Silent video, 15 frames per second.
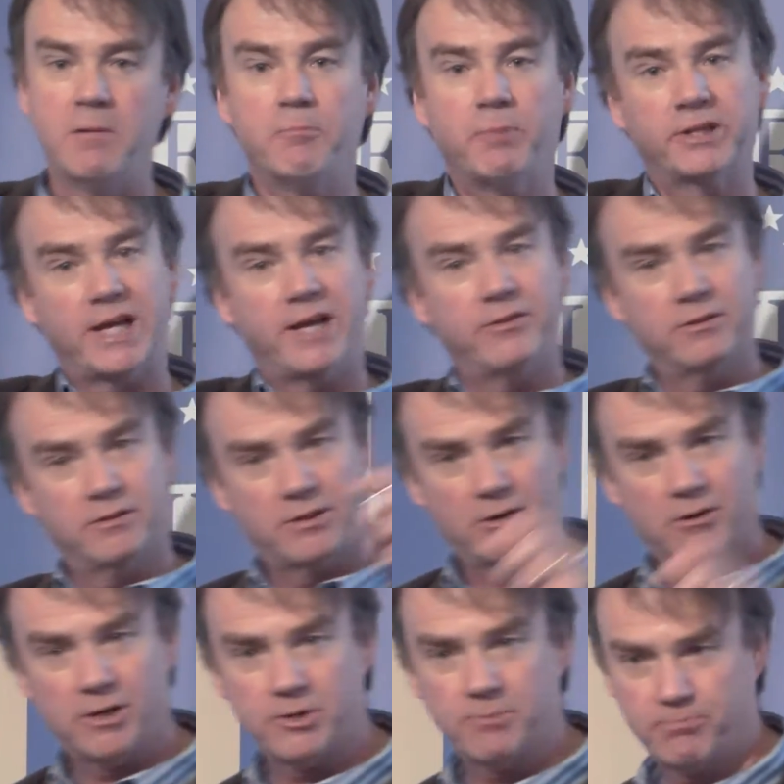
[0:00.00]
But then
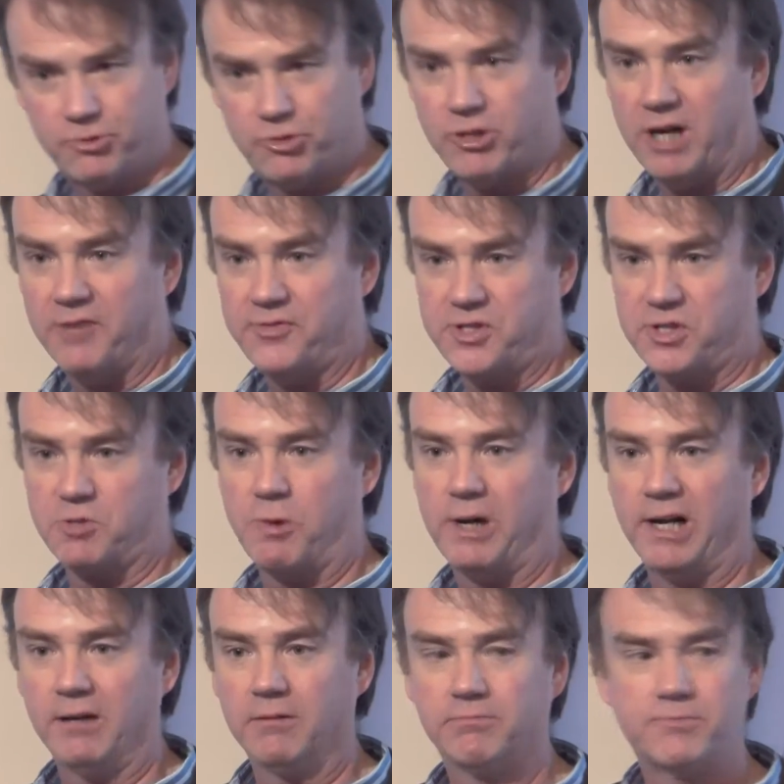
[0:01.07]
there are troughs as
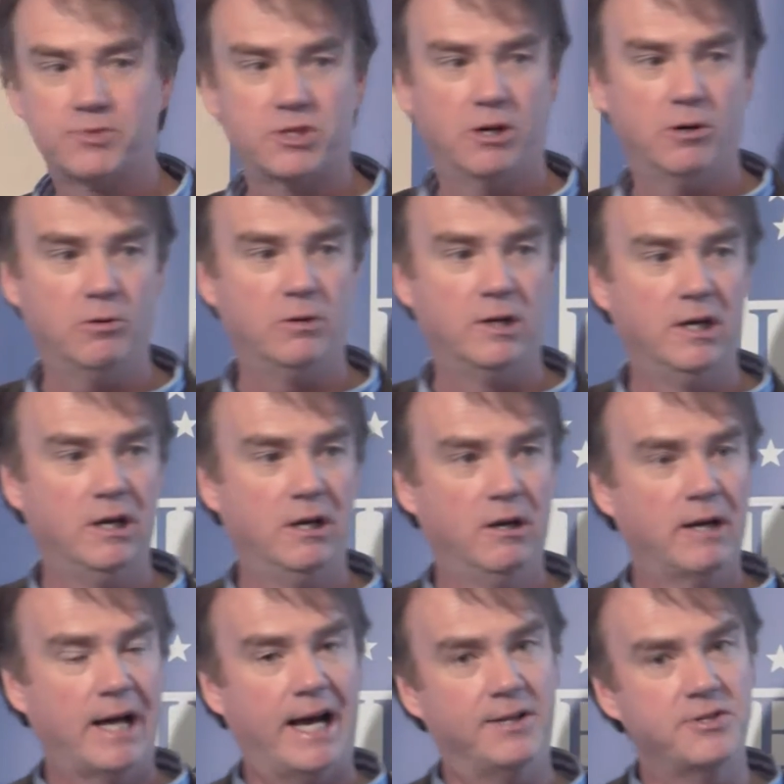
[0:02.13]
well. So
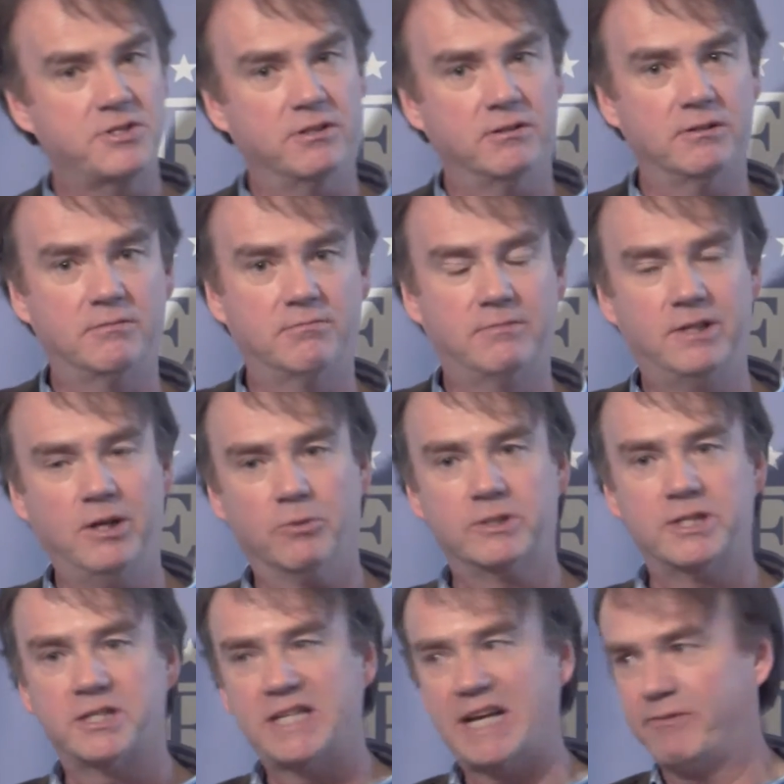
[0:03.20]
Hansen, you know,
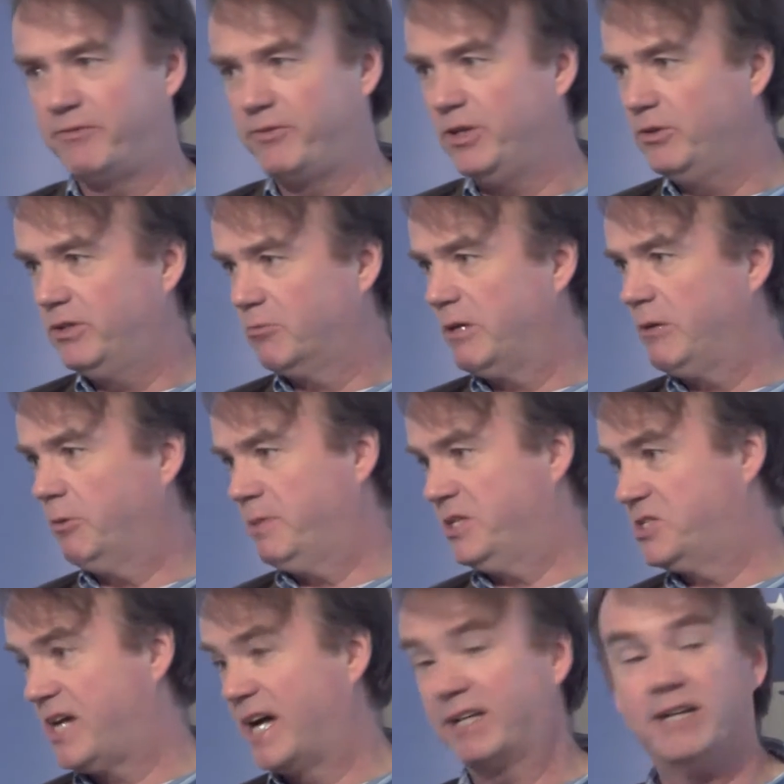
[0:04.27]
didn't have a view that we would be
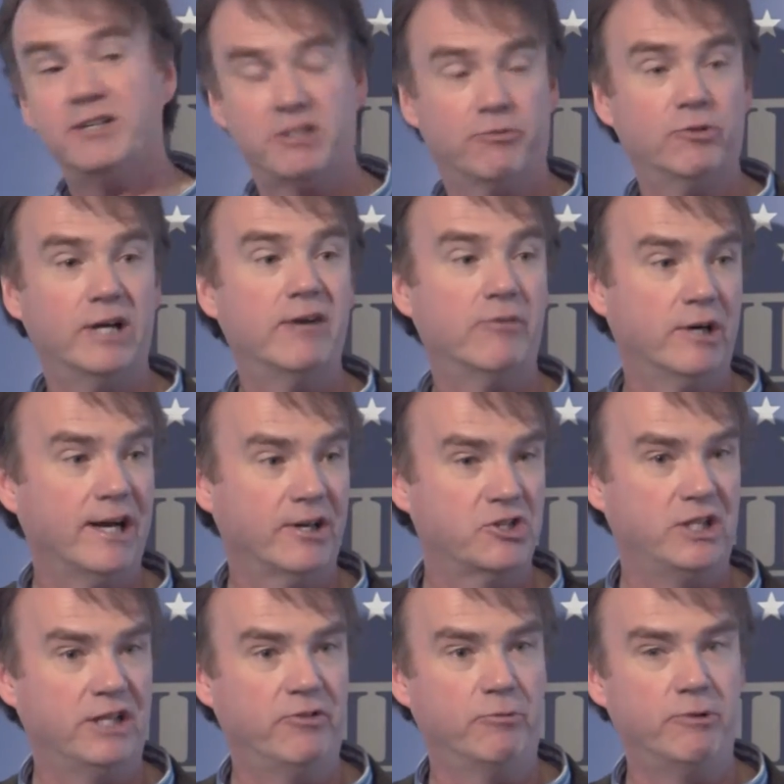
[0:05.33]
stagnating forever,
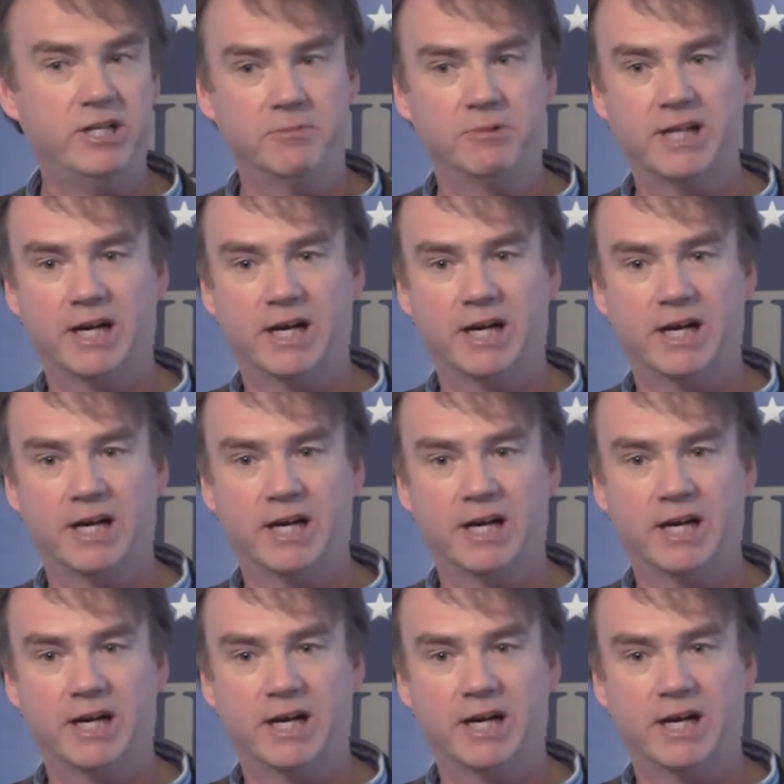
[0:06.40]
actually, if you read him